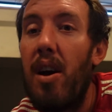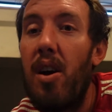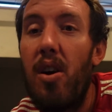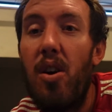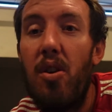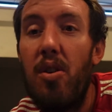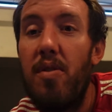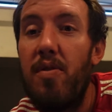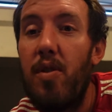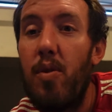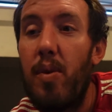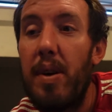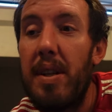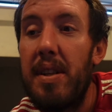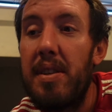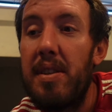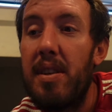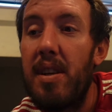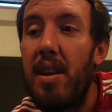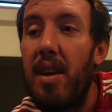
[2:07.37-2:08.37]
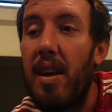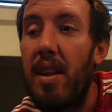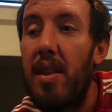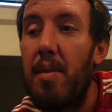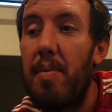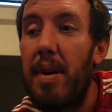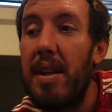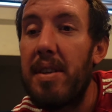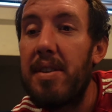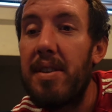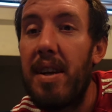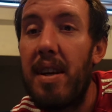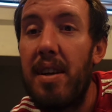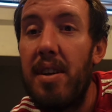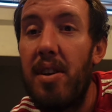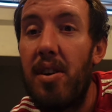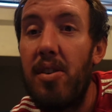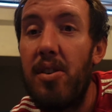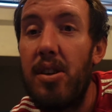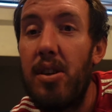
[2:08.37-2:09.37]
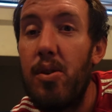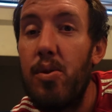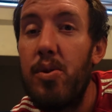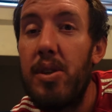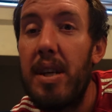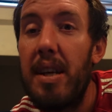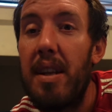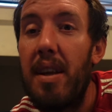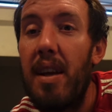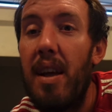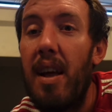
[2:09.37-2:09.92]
over winter, in the beds that you're not using,